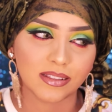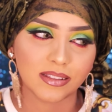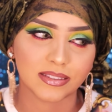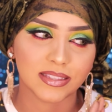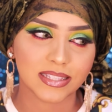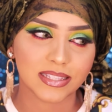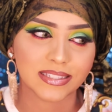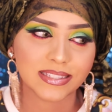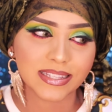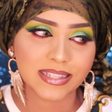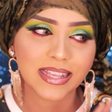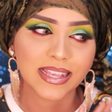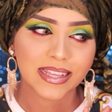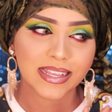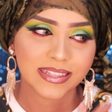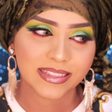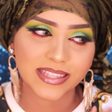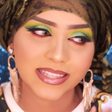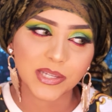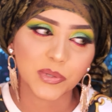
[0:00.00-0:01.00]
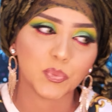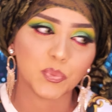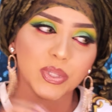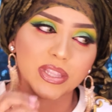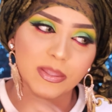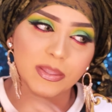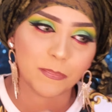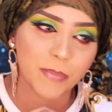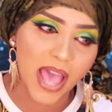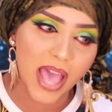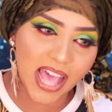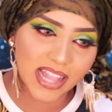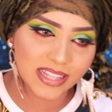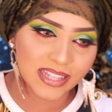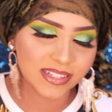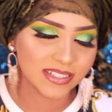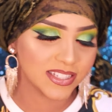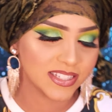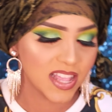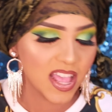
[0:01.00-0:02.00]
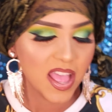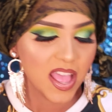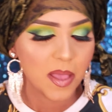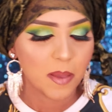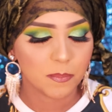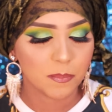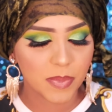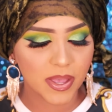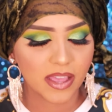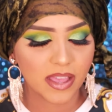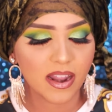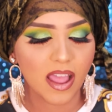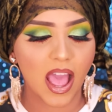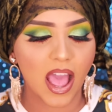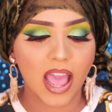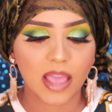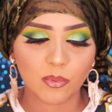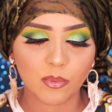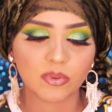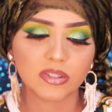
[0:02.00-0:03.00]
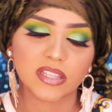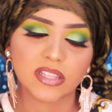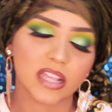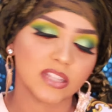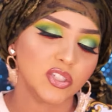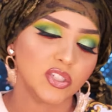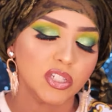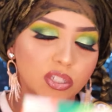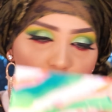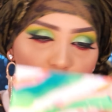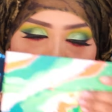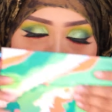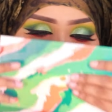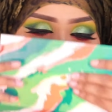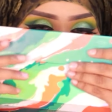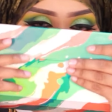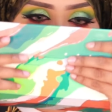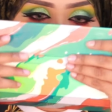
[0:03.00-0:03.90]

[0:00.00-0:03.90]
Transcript: this thing with the palettes, but I was actually doing my